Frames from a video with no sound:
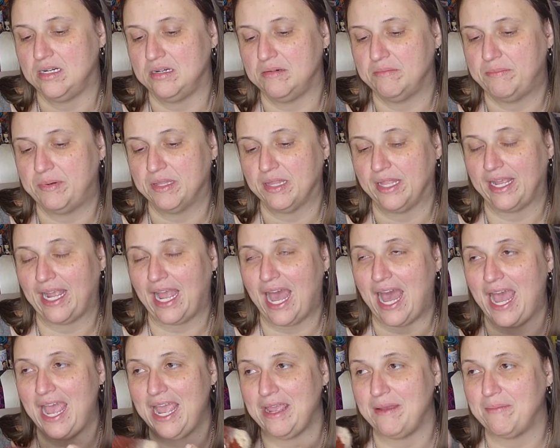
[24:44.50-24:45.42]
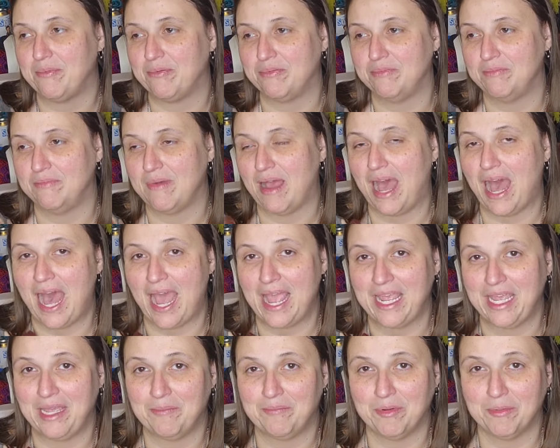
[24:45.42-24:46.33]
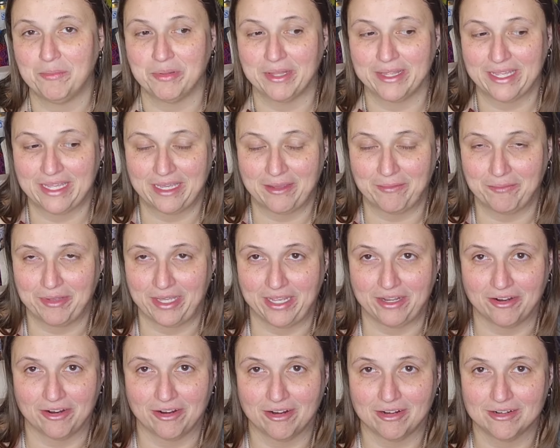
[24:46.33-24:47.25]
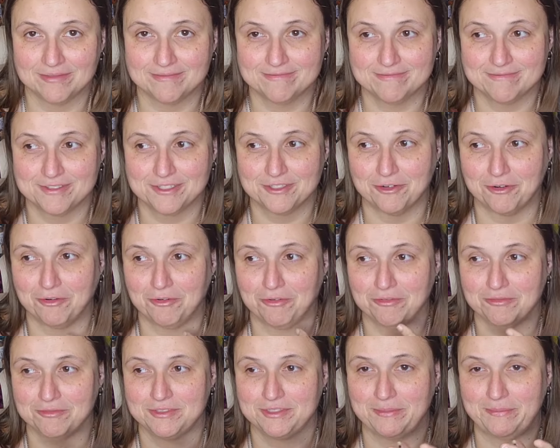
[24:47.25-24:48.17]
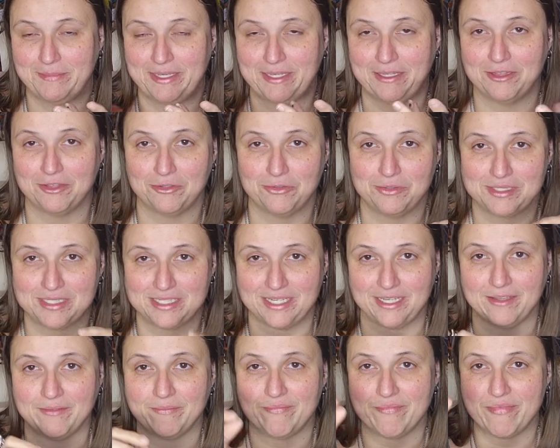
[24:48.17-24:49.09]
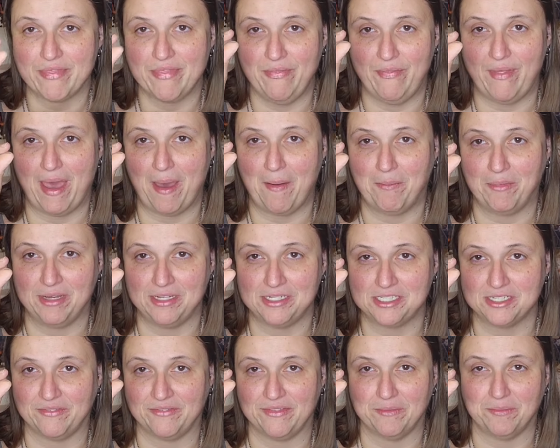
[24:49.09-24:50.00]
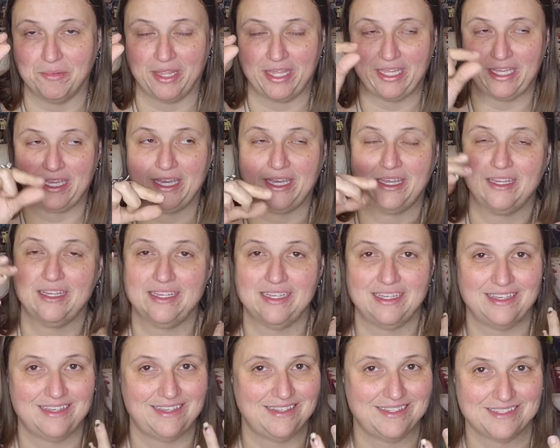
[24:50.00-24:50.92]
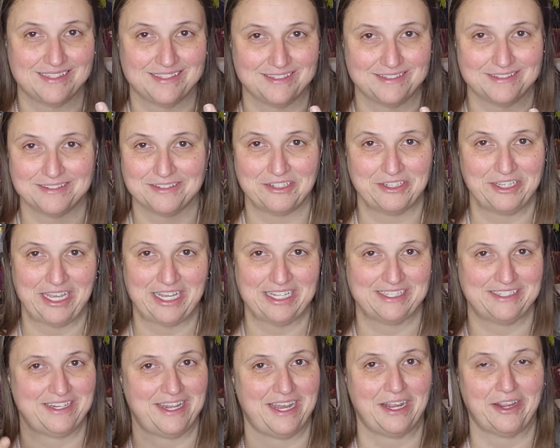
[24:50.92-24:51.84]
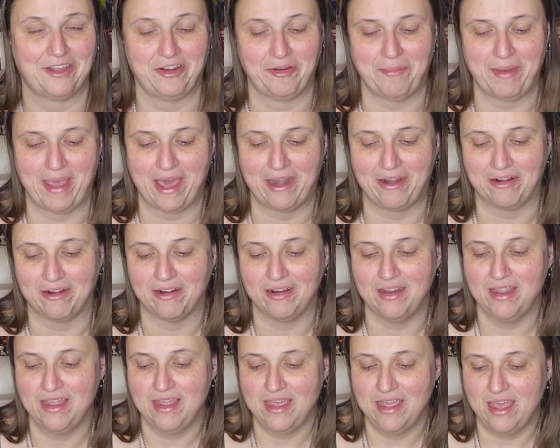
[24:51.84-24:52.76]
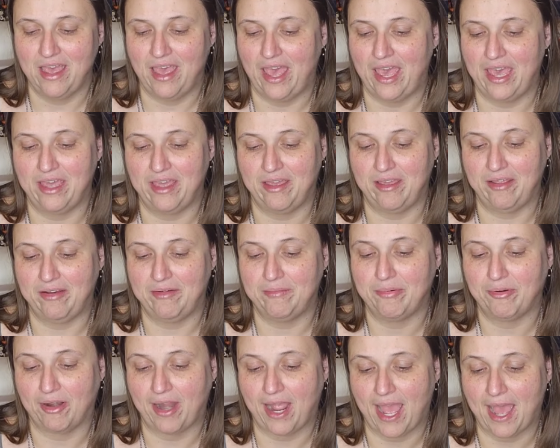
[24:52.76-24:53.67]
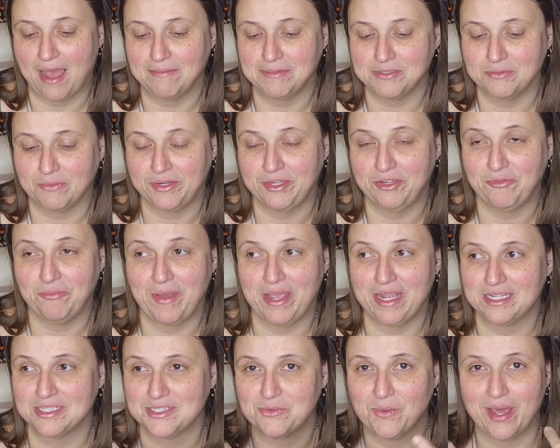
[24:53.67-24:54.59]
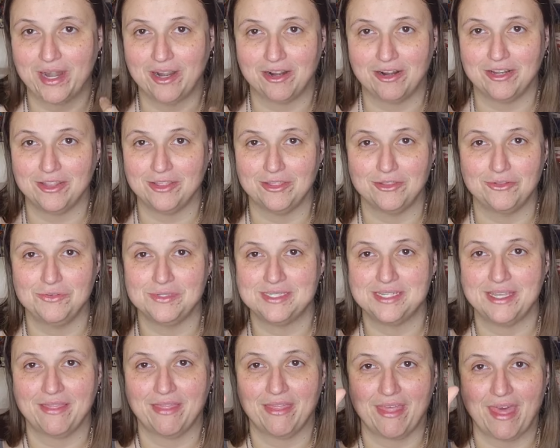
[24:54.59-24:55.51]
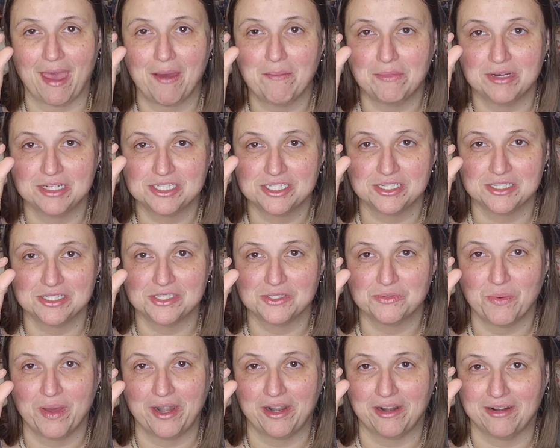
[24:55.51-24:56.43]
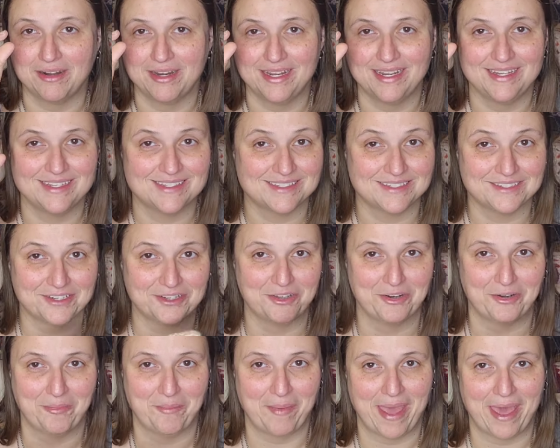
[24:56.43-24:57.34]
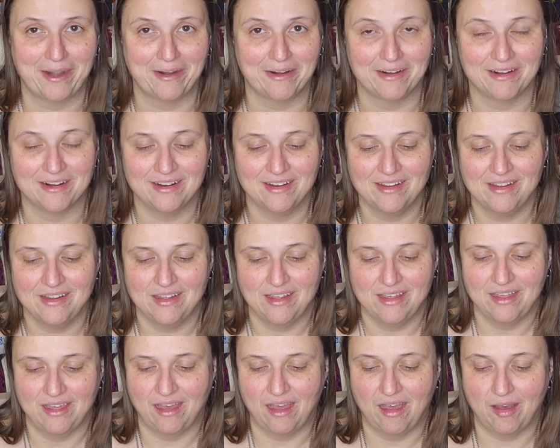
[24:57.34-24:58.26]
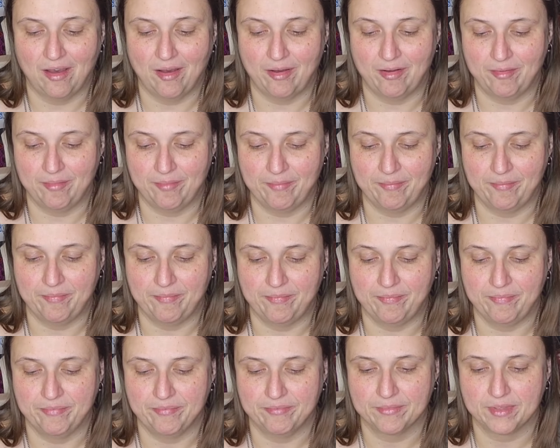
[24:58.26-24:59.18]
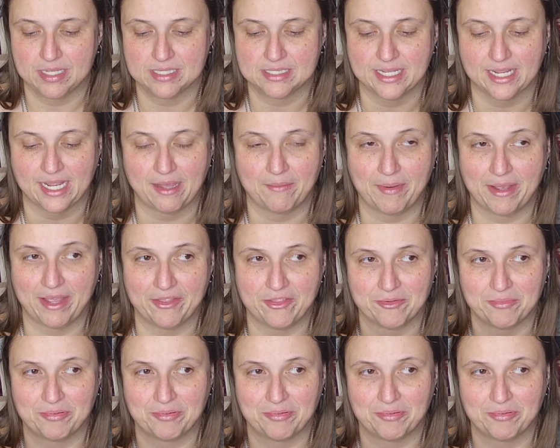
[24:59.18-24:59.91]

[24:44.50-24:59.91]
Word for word: but like I, I am a blanket maker. So to me, losing that much of the blanket isn't, it's not going to matter. And perhaps when you make a sweater, losing that much of the sweater isn't going to matter. Um, because like my other